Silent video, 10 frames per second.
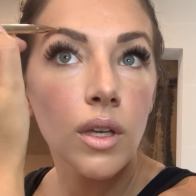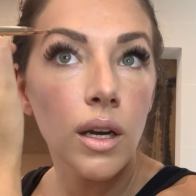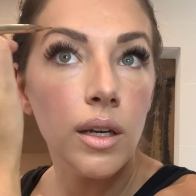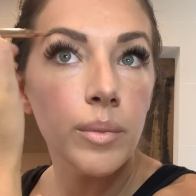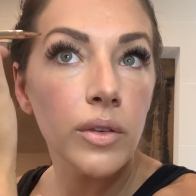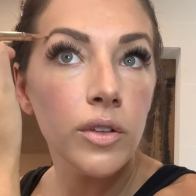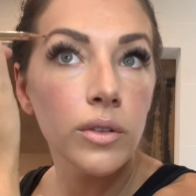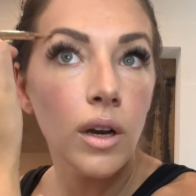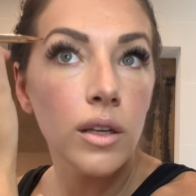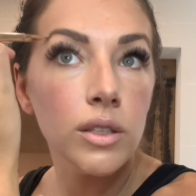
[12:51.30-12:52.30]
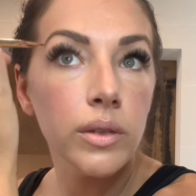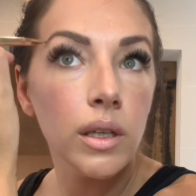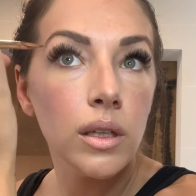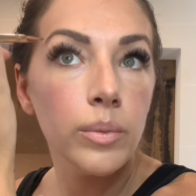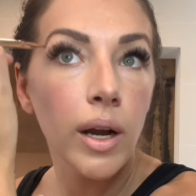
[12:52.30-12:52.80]
If you're not
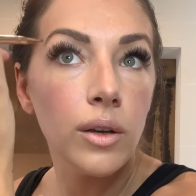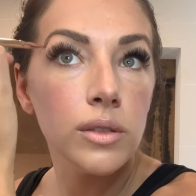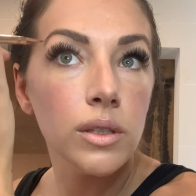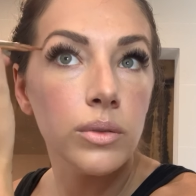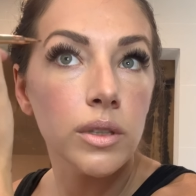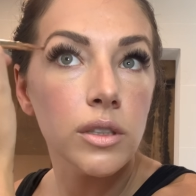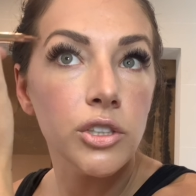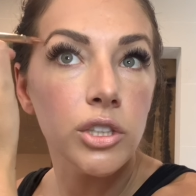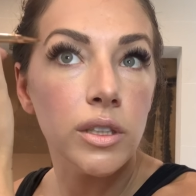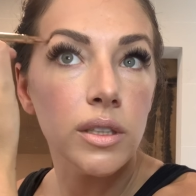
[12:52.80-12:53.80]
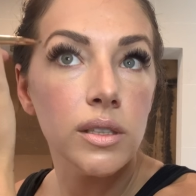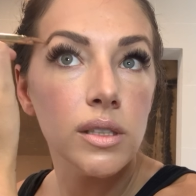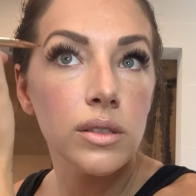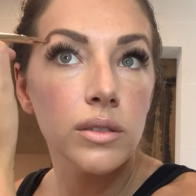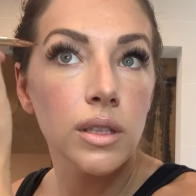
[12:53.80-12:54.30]
doing your brows, you really should. It
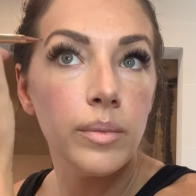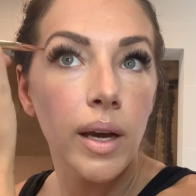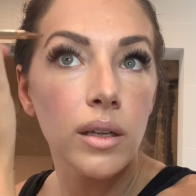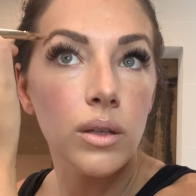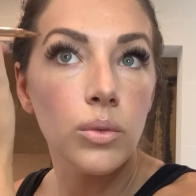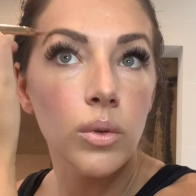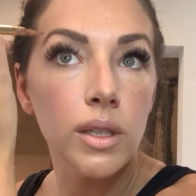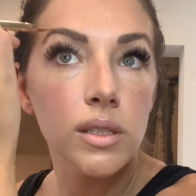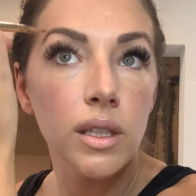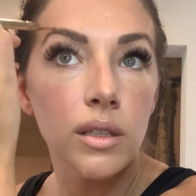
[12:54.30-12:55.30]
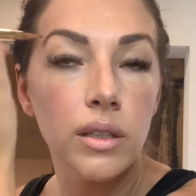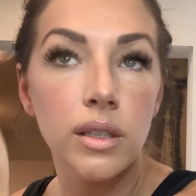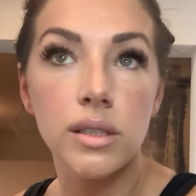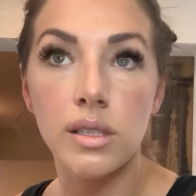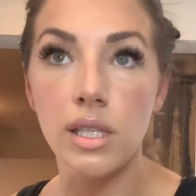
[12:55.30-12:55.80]
doesn't really matter what skin
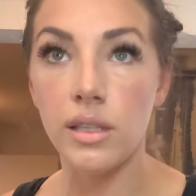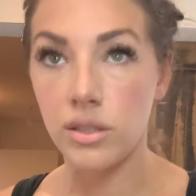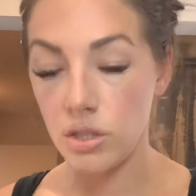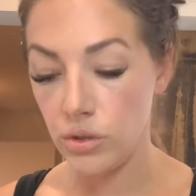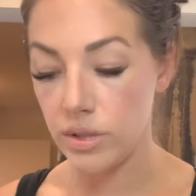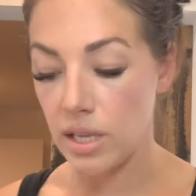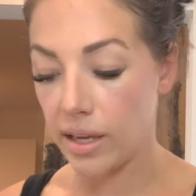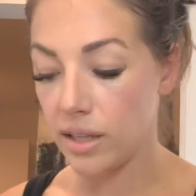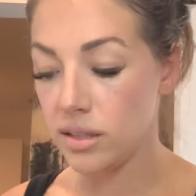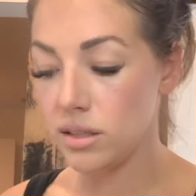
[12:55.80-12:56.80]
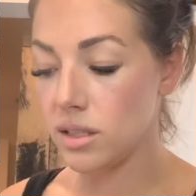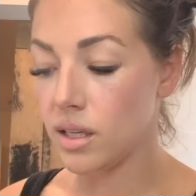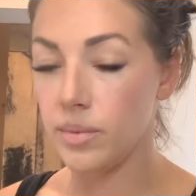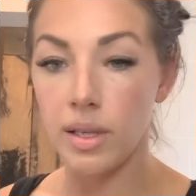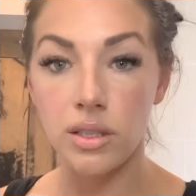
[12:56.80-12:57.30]
yours is. It takes 2 seconds
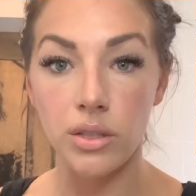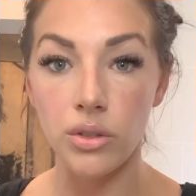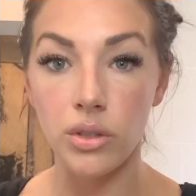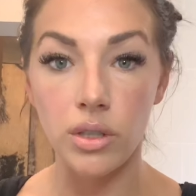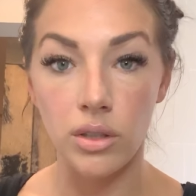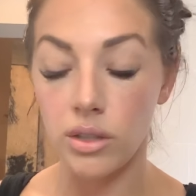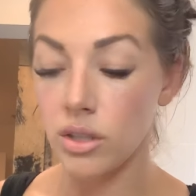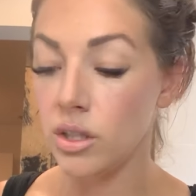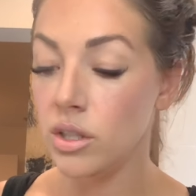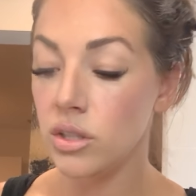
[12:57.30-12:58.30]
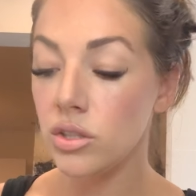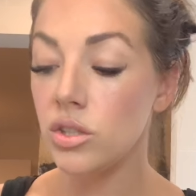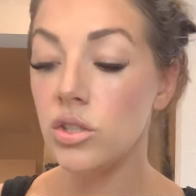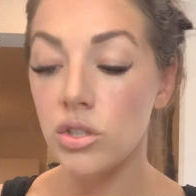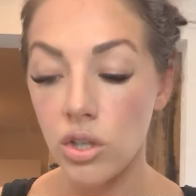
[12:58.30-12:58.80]
and it makes your look
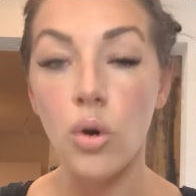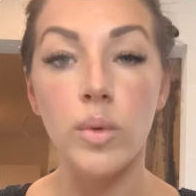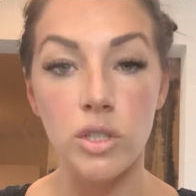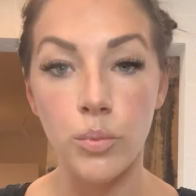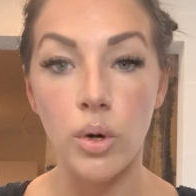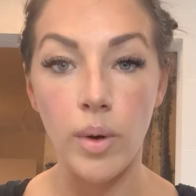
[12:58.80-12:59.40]
so much more